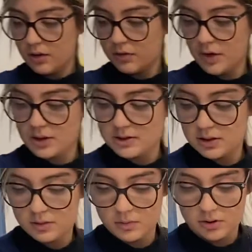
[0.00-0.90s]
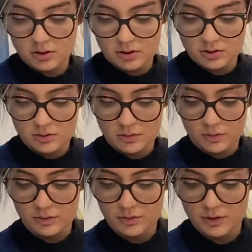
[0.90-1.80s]
First, I'm going
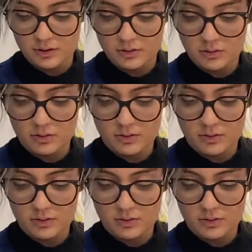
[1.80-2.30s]
to place them.